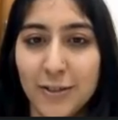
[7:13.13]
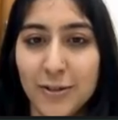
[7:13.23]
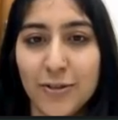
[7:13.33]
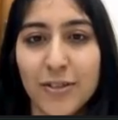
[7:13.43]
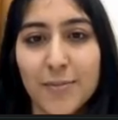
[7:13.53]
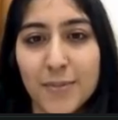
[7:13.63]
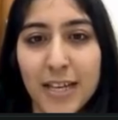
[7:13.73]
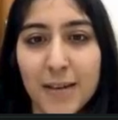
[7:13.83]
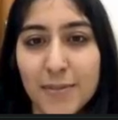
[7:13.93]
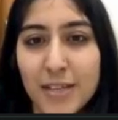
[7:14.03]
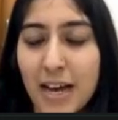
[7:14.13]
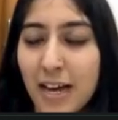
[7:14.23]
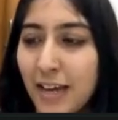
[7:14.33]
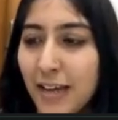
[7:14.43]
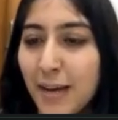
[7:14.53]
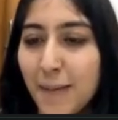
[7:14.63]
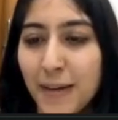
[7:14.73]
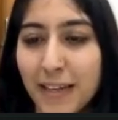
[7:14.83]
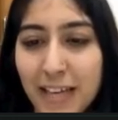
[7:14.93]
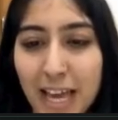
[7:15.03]
So sometimes I
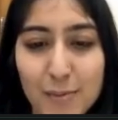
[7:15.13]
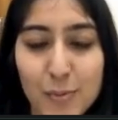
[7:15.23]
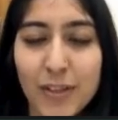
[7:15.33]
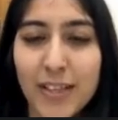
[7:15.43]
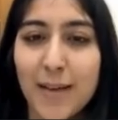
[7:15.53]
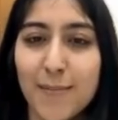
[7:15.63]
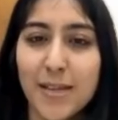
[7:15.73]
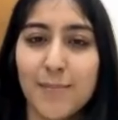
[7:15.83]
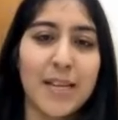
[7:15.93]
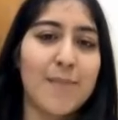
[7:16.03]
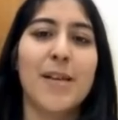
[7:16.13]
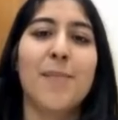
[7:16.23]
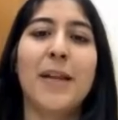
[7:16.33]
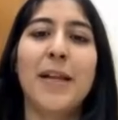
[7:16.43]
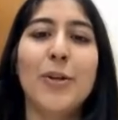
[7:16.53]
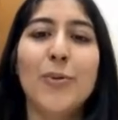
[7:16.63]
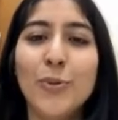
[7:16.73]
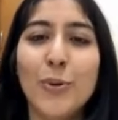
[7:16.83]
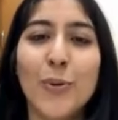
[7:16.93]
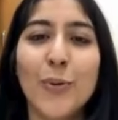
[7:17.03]
play games with them. Sometimes I'm playing
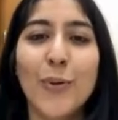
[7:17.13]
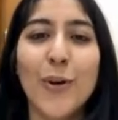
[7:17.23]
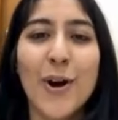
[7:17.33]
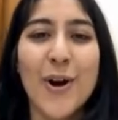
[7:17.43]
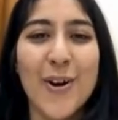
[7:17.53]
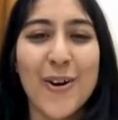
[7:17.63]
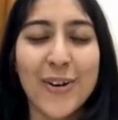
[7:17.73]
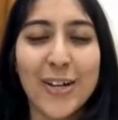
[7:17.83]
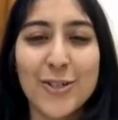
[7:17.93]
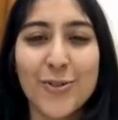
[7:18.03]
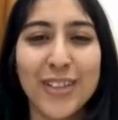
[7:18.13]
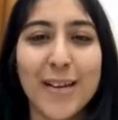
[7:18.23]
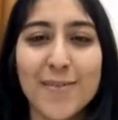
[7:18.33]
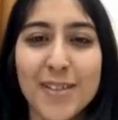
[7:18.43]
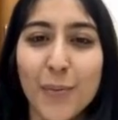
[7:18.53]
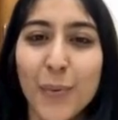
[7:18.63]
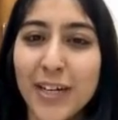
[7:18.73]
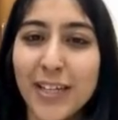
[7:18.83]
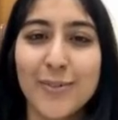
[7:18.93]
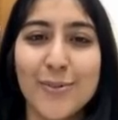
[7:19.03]
Ludo or I show them some
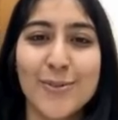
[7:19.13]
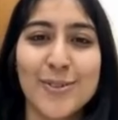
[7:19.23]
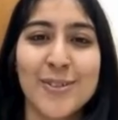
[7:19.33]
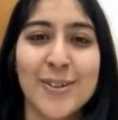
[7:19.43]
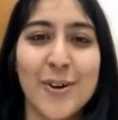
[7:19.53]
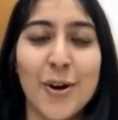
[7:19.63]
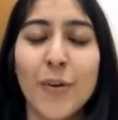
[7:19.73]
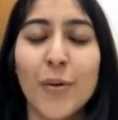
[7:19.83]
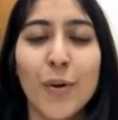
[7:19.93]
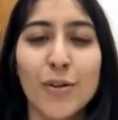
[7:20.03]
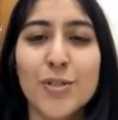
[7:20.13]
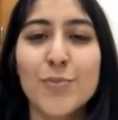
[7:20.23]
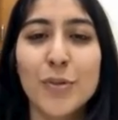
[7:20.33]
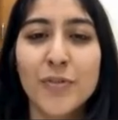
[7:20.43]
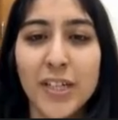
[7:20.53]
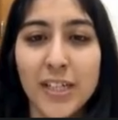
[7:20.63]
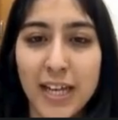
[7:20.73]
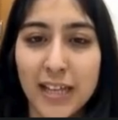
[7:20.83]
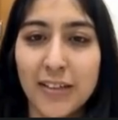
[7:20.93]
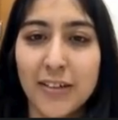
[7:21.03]
videos or we watch a movie
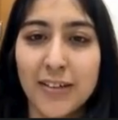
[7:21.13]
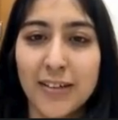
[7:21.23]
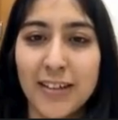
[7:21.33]
together.